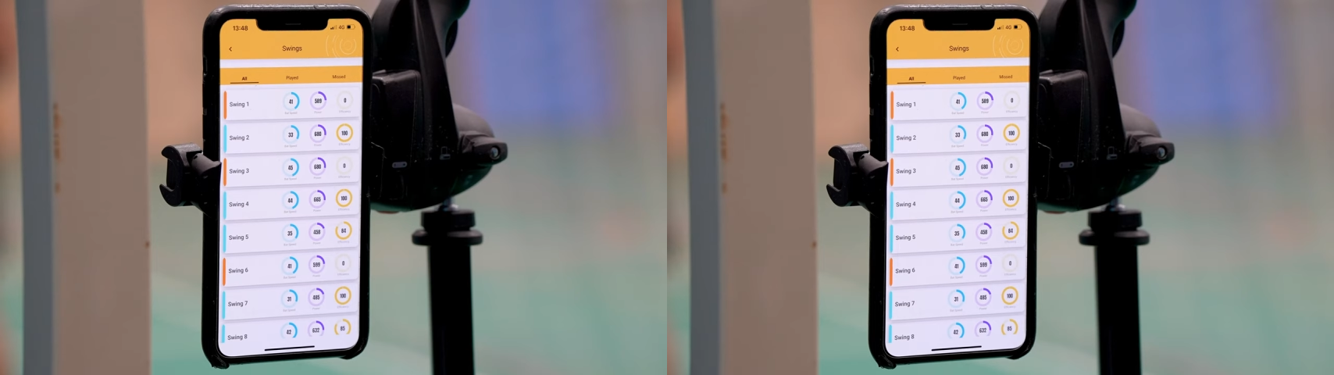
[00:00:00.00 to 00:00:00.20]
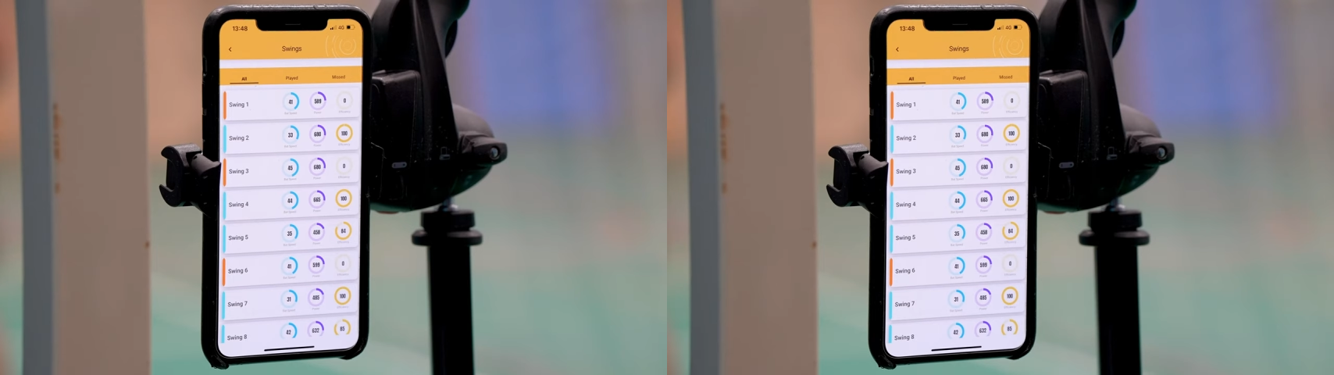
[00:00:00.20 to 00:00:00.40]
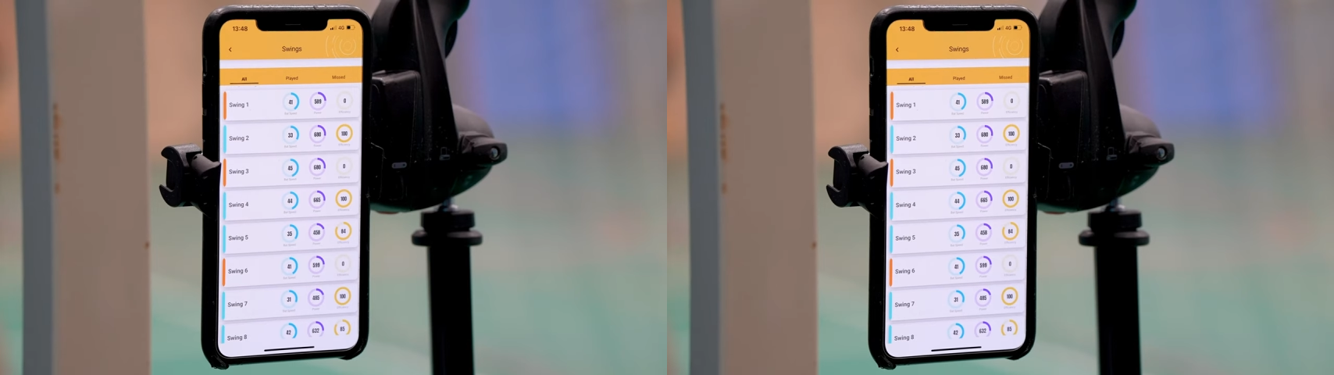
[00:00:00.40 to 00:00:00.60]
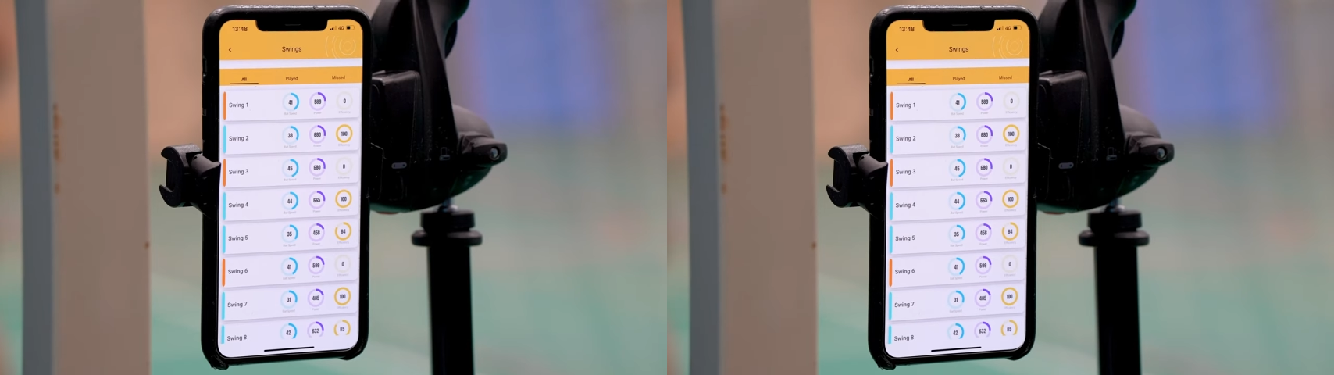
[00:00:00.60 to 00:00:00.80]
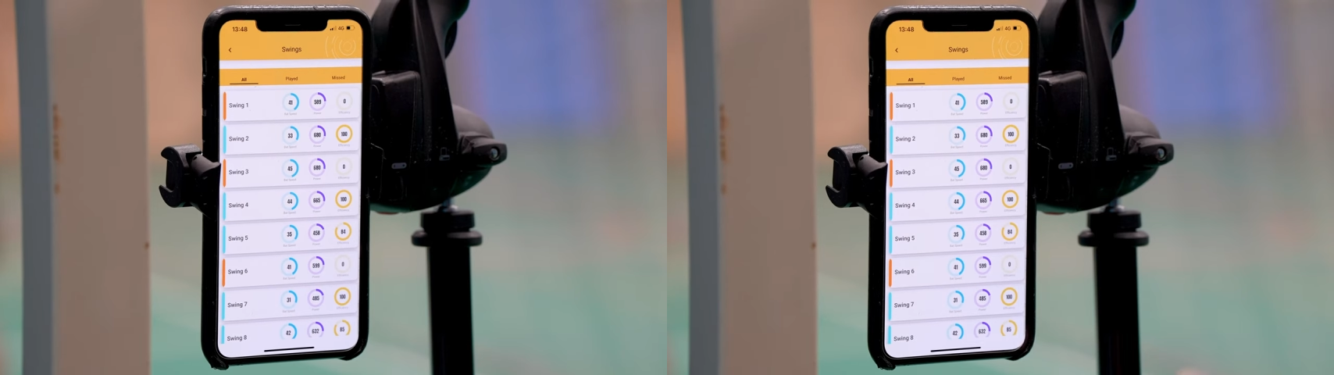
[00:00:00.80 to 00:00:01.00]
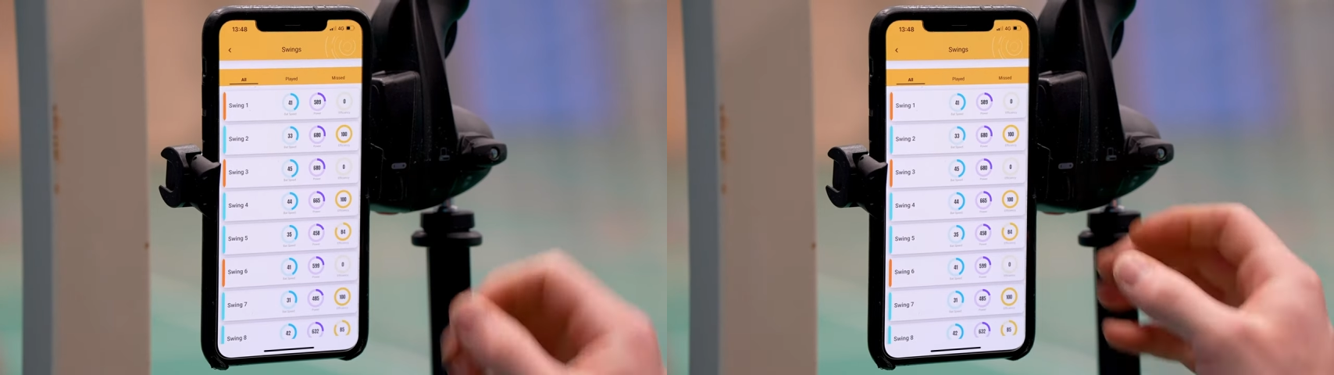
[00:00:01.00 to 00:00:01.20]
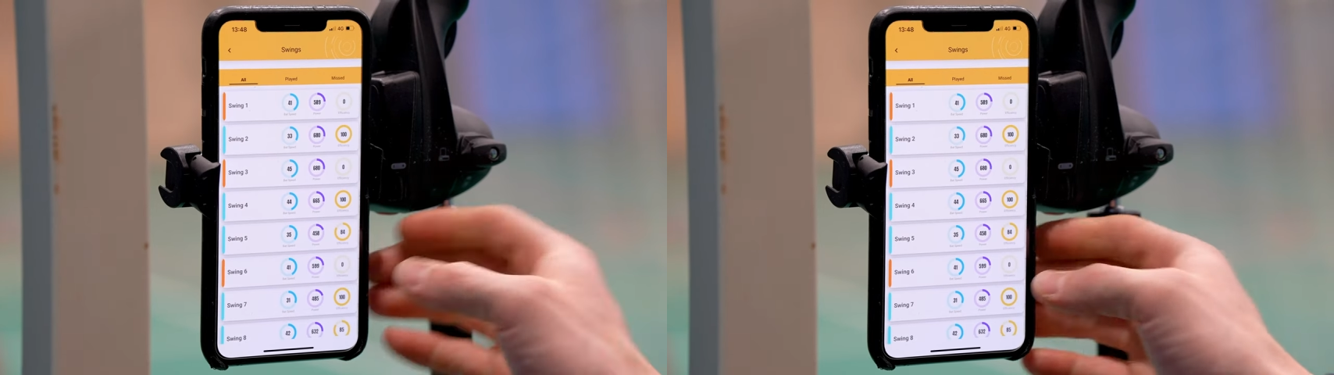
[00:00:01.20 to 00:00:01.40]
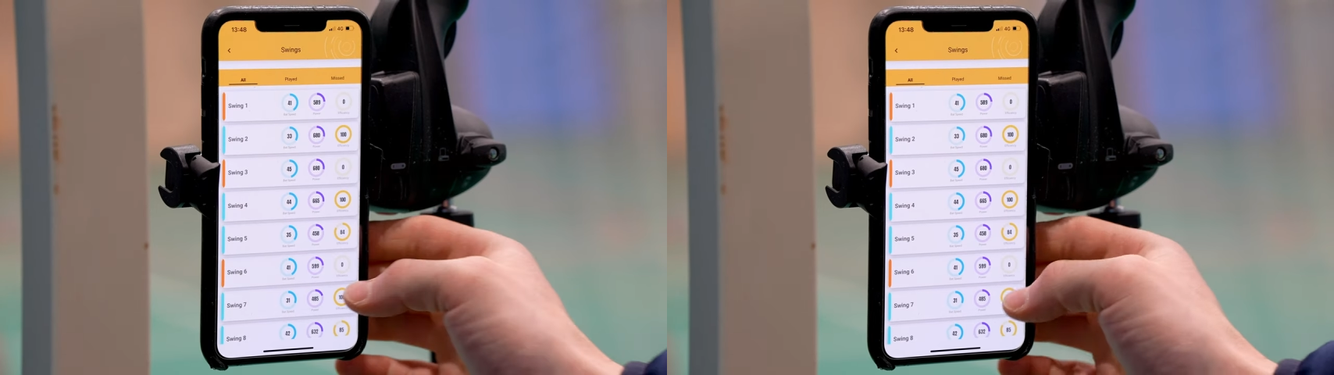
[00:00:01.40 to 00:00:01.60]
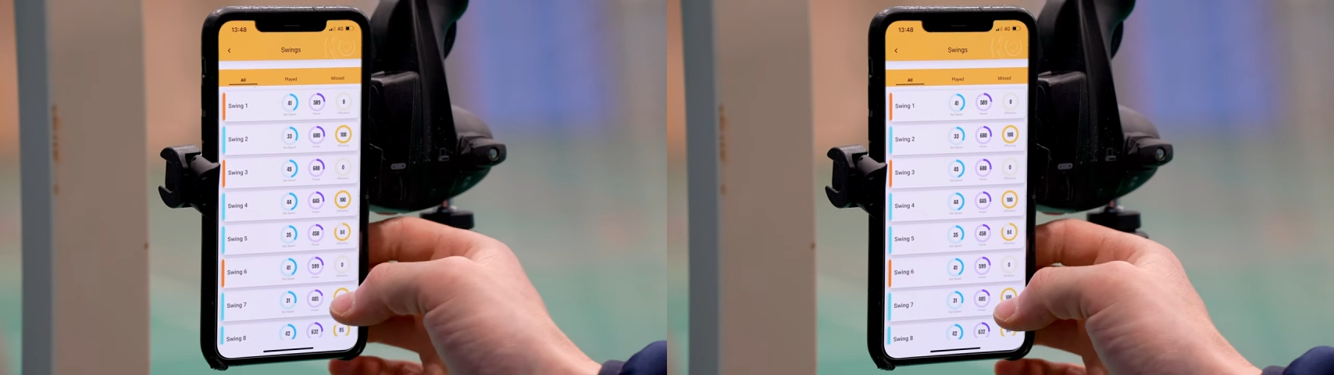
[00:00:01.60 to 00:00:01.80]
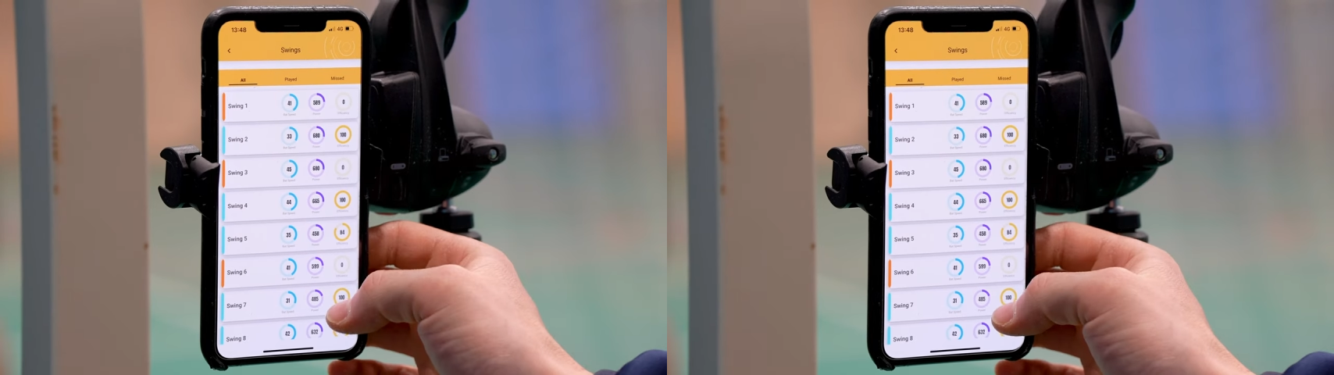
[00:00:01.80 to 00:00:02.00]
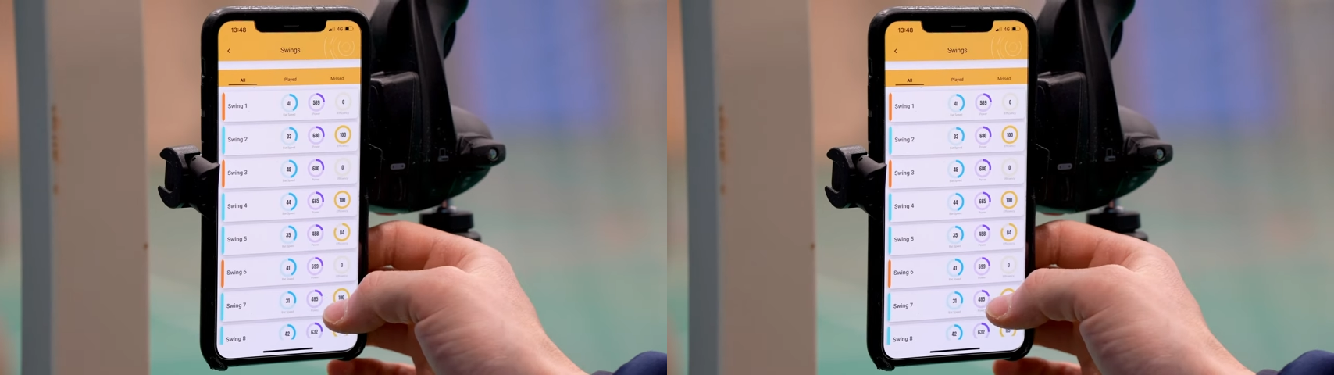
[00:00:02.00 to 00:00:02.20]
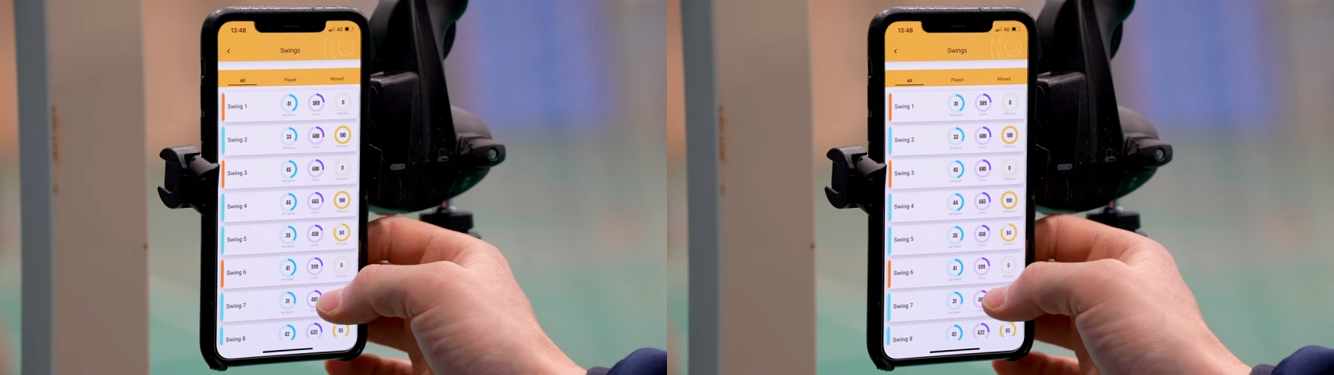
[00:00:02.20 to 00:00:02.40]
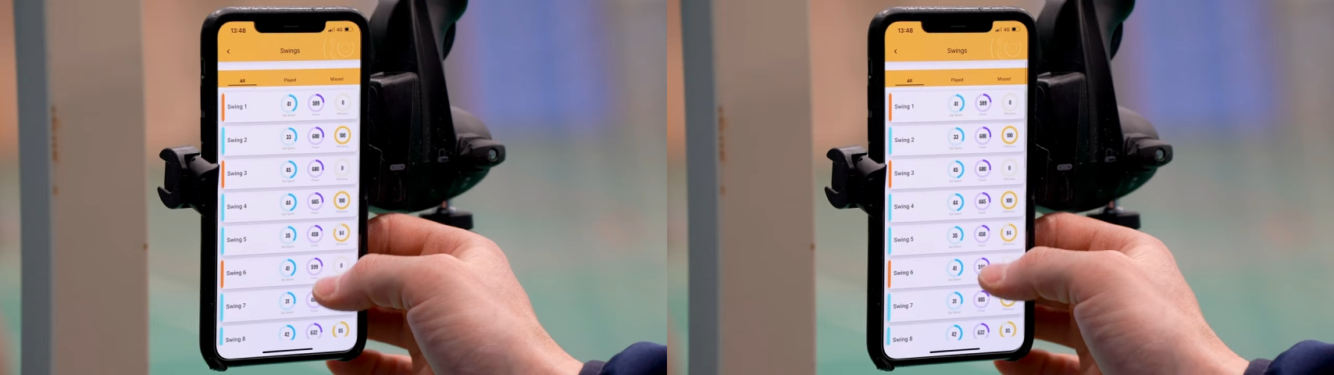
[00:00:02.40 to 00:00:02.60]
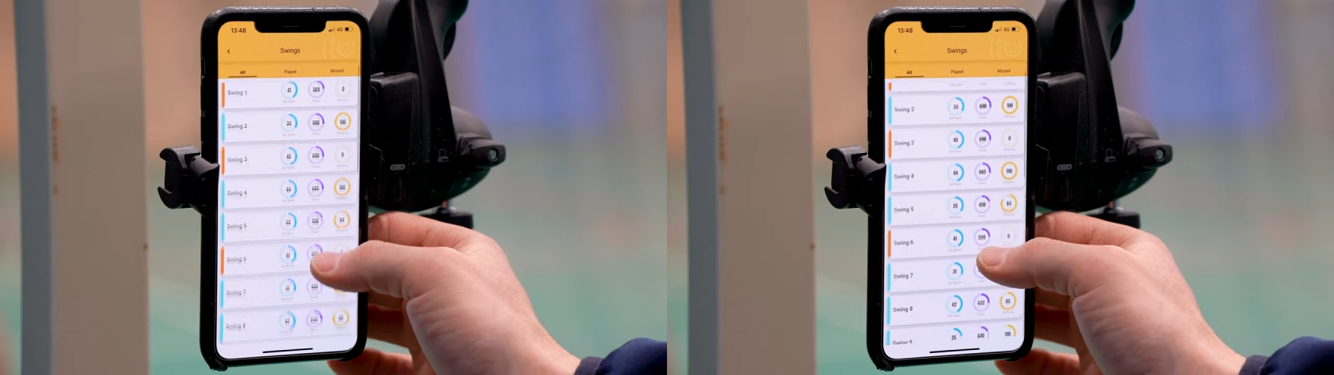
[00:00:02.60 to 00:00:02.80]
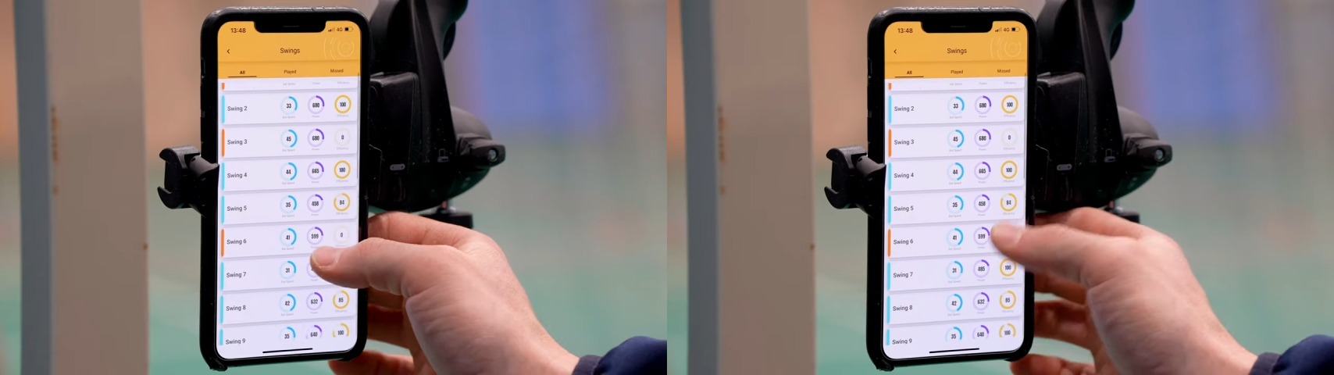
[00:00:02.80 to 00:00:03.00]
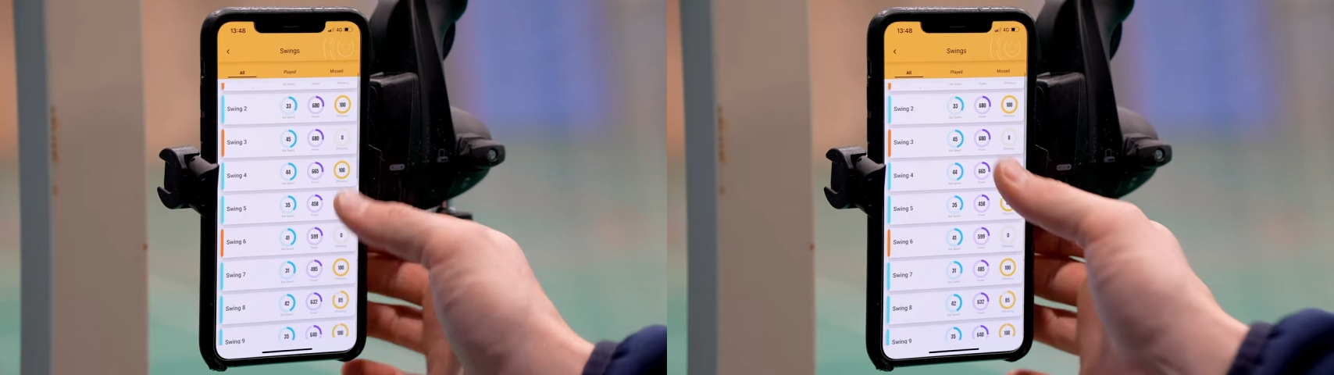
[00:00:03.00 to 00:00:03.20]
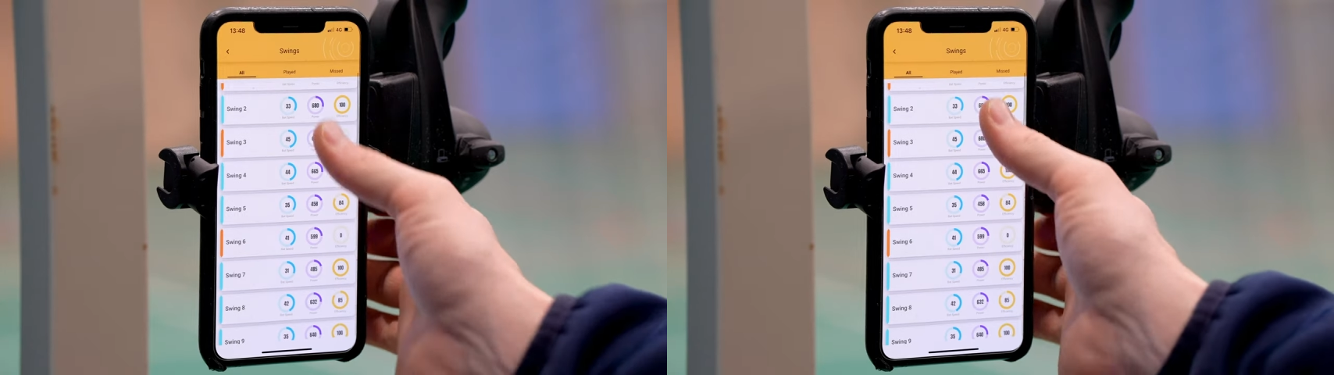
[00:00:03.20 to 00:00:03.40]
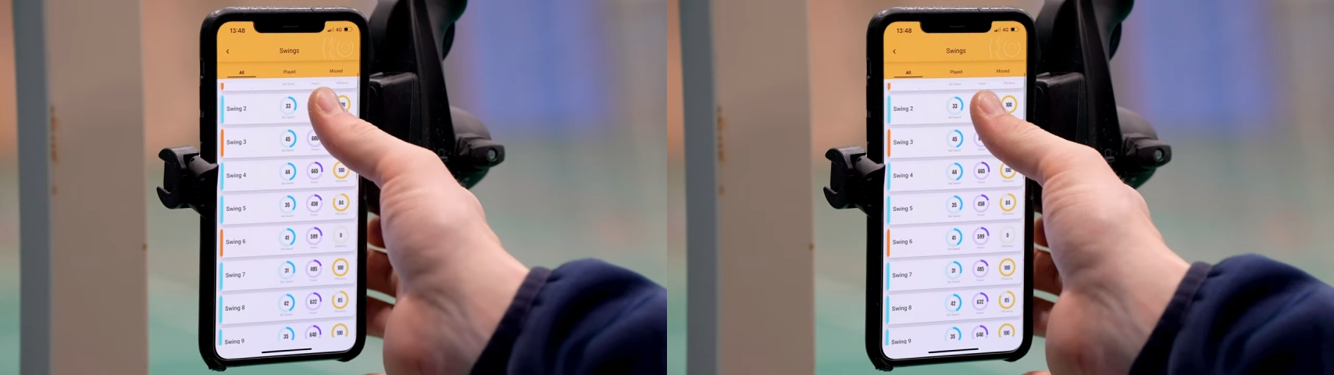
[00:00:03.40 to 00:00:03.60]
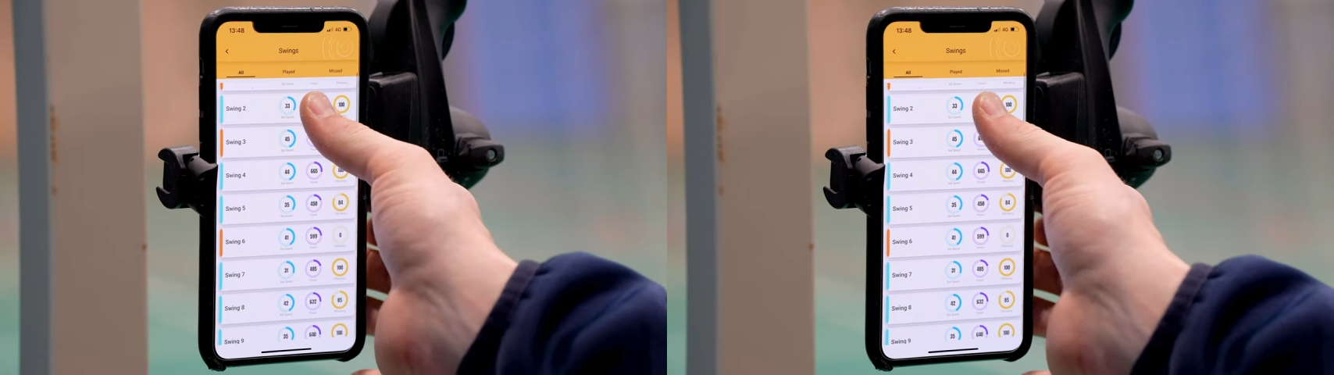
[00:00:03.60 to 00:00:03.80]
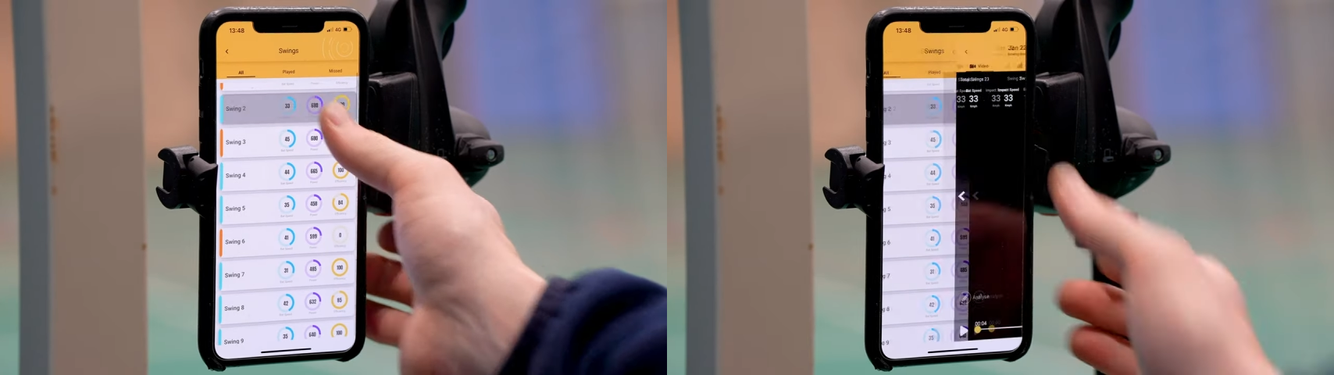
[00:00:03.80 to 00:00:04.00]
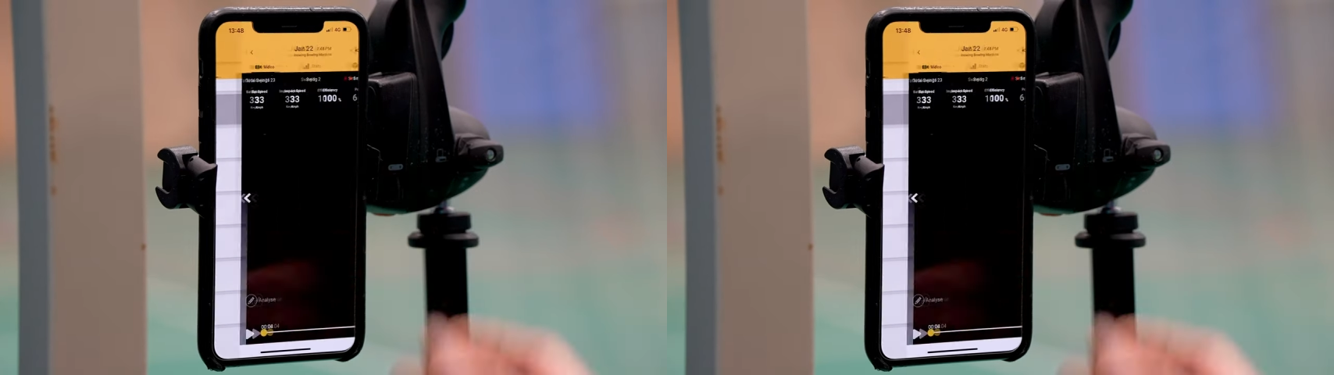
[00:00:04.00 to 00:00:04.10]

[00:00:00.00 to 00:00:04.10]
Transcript: [unreadable: no face in view]